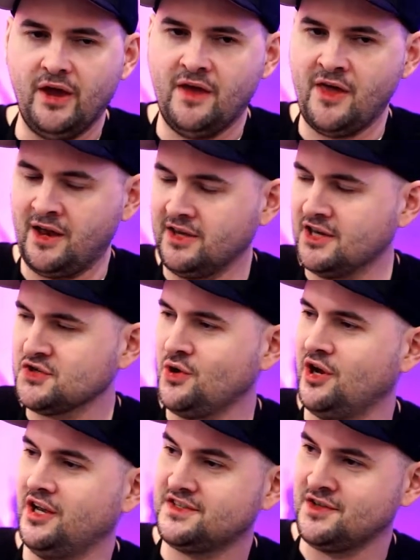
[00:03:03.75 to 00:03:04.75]
And that, guess
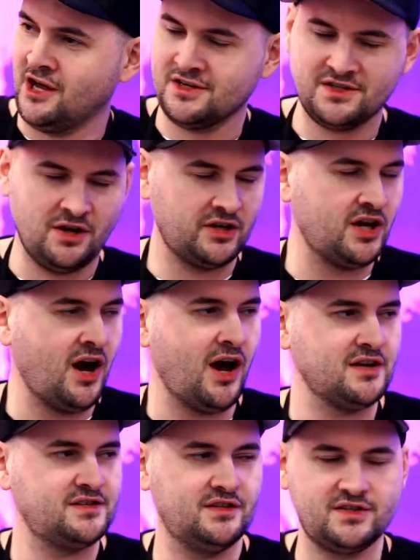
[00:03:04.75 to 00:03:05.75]
what? It's not a sunk cost.